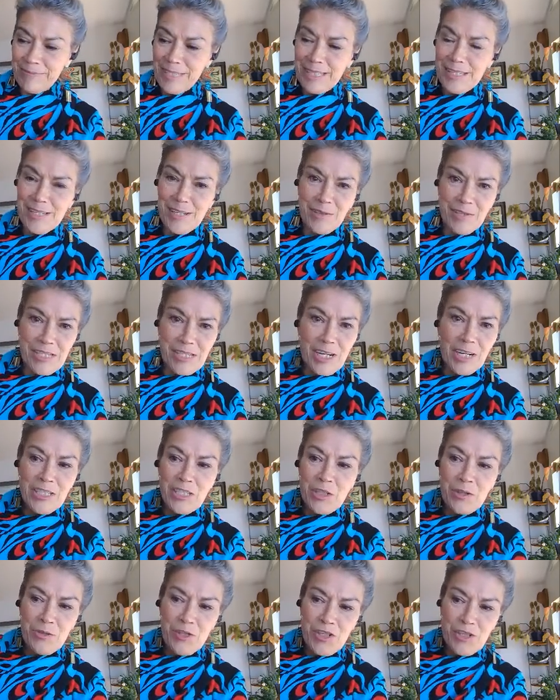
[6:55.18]
So it's
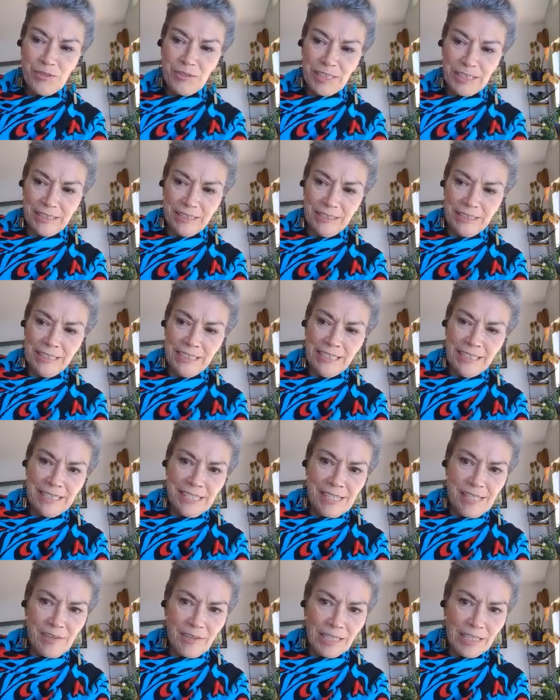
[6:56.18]
unusual.
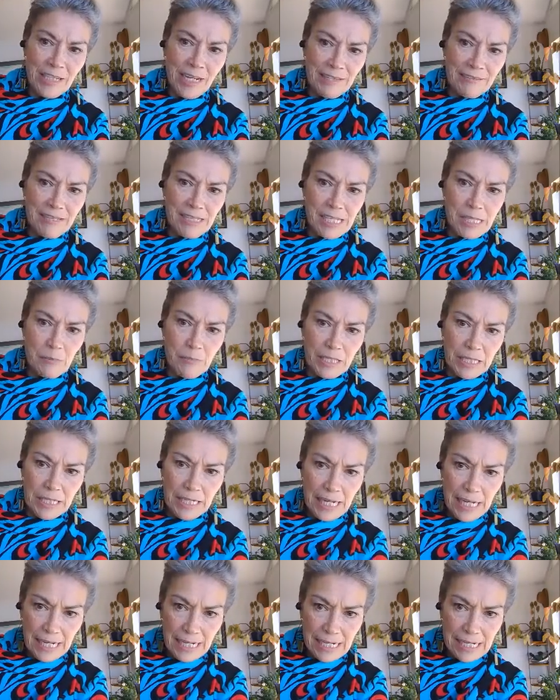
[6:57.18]
So I got this
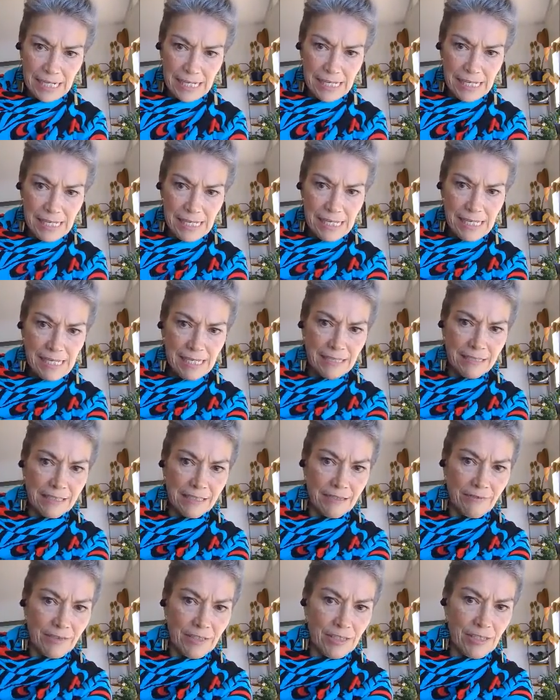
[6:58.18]
because
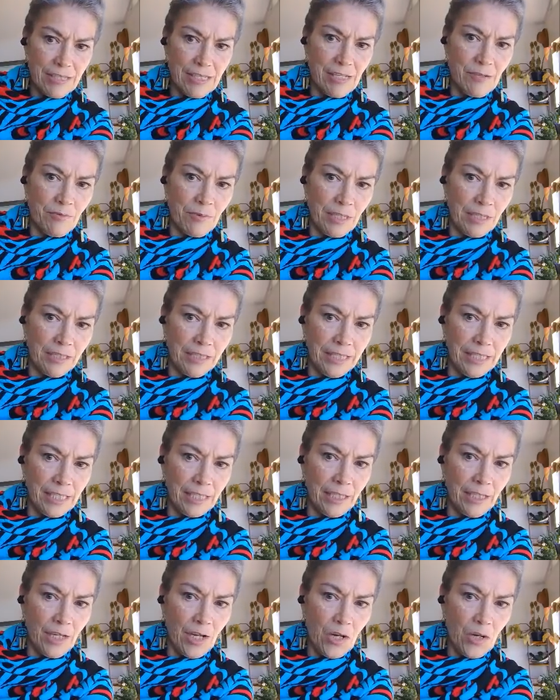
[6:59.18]
if you see really
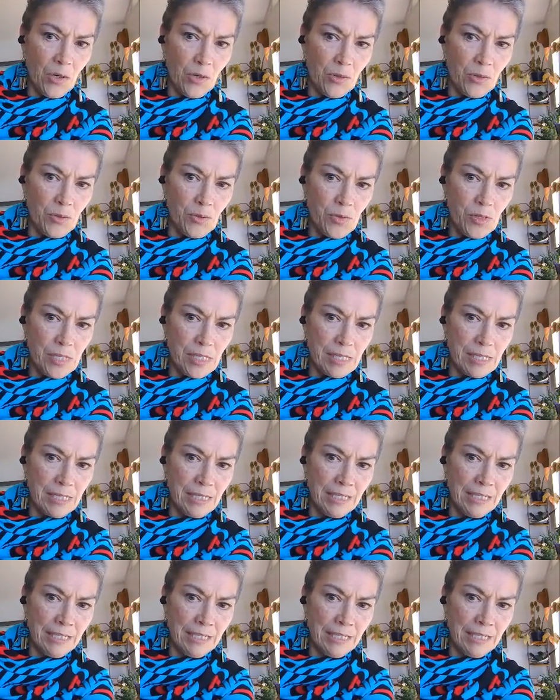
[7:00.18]
close,